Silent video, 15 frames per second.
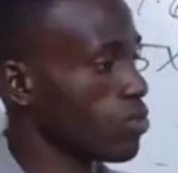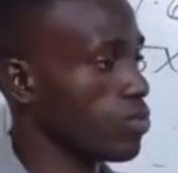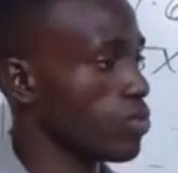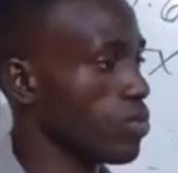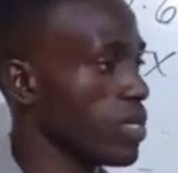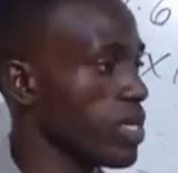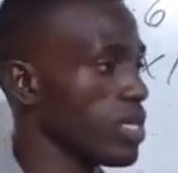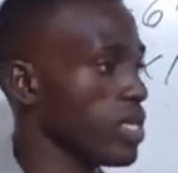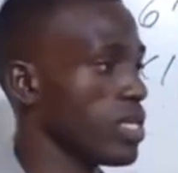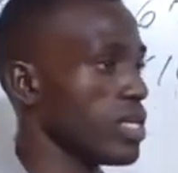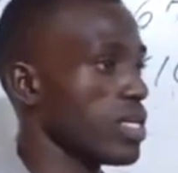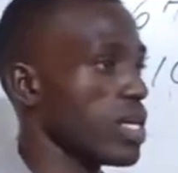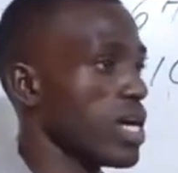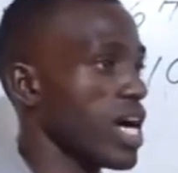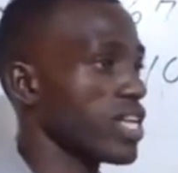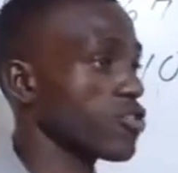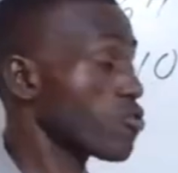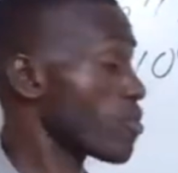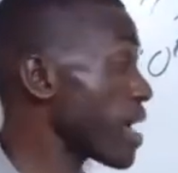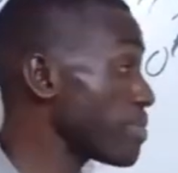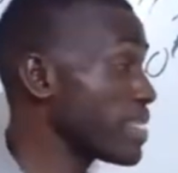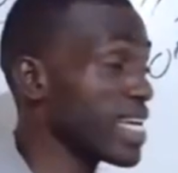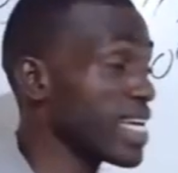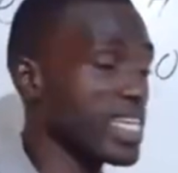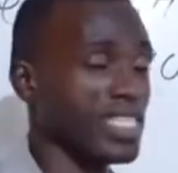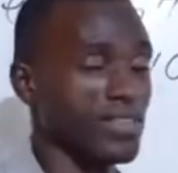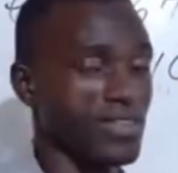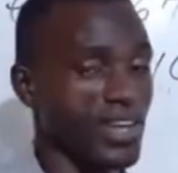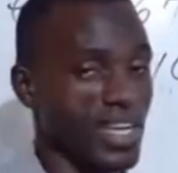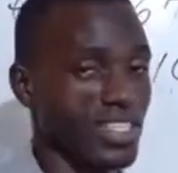we ascribe
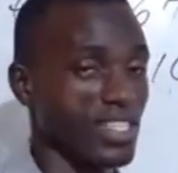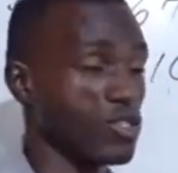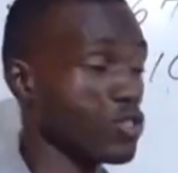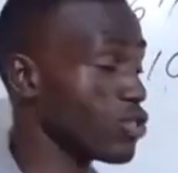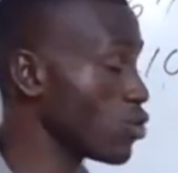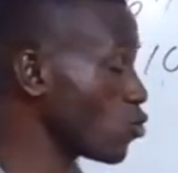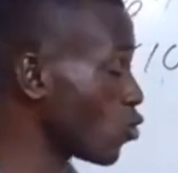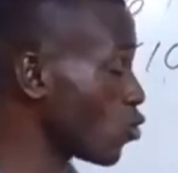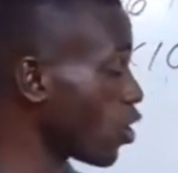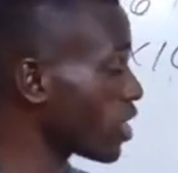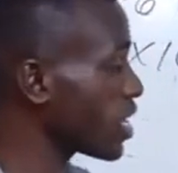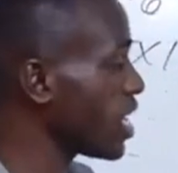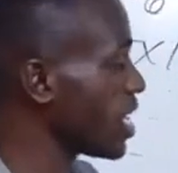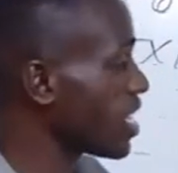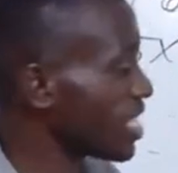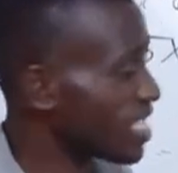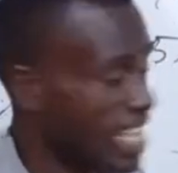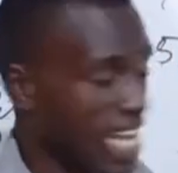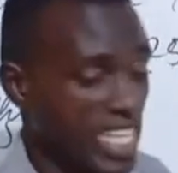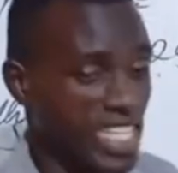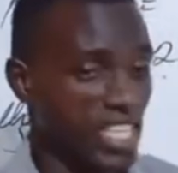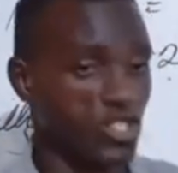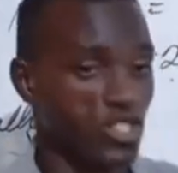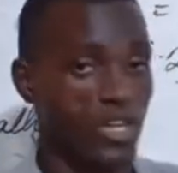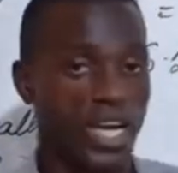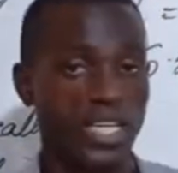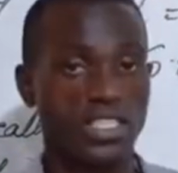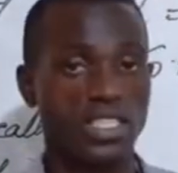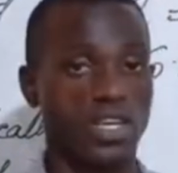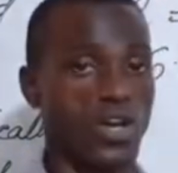negative rather to the one that
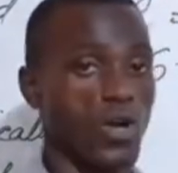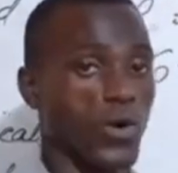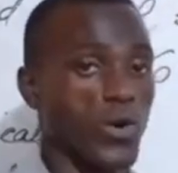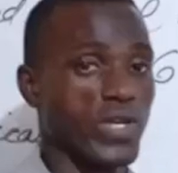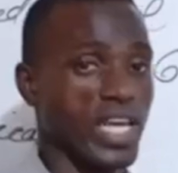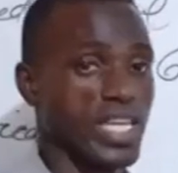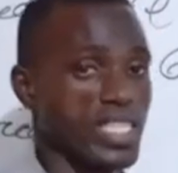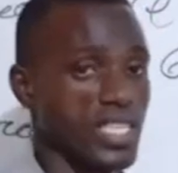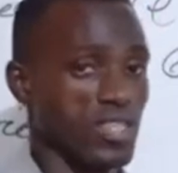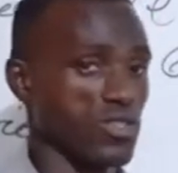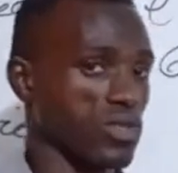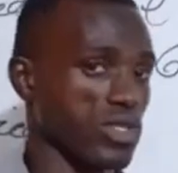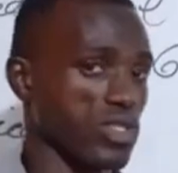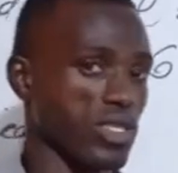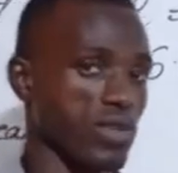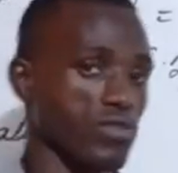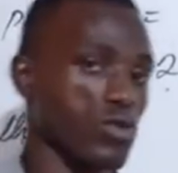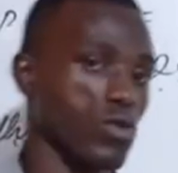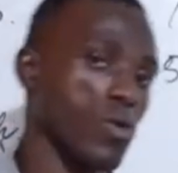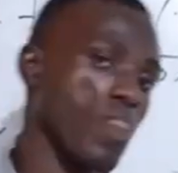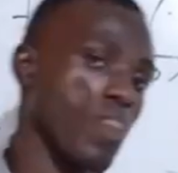attracts other things to itself.